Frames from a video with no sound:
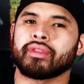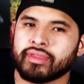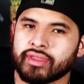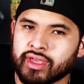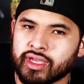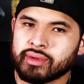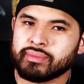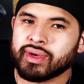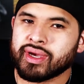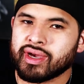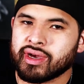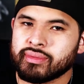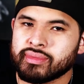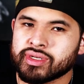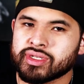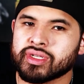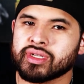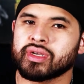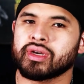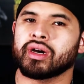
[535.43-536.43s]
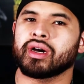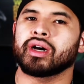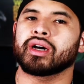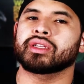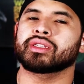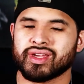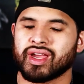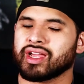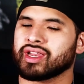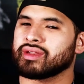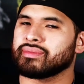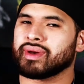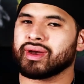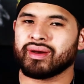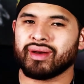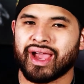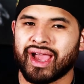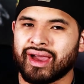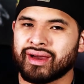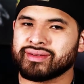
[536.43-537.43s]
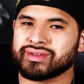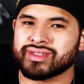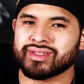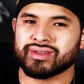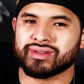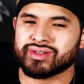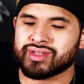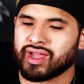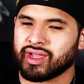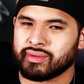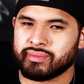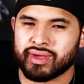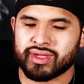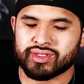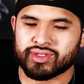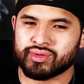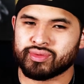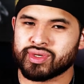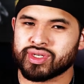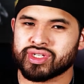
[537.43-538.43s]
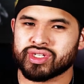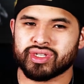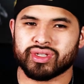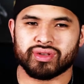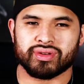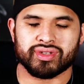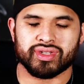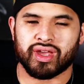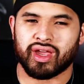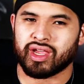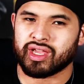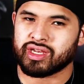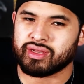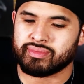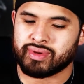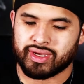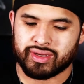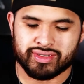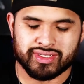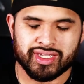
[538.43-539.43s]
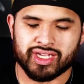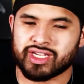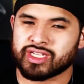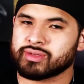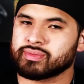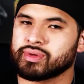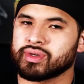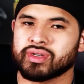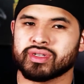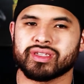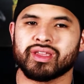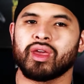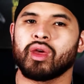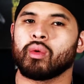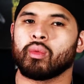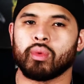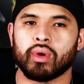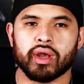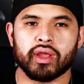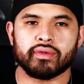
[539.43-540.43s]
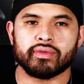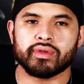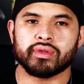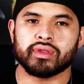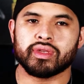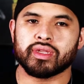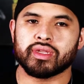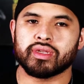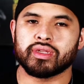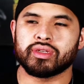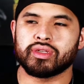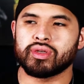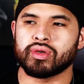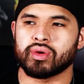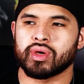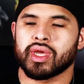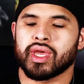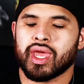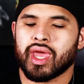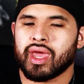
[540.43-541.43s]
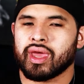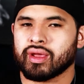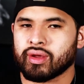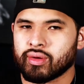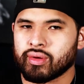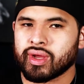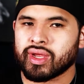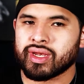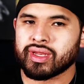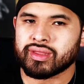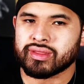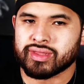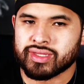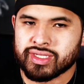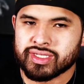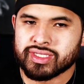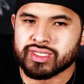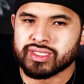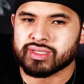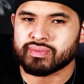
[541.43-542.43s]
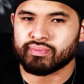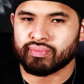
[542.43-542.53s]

think about how much it costs. You're talking about housing, you're talking about tuition, you're talking about textbooks, whatever you need to do. And granted, this is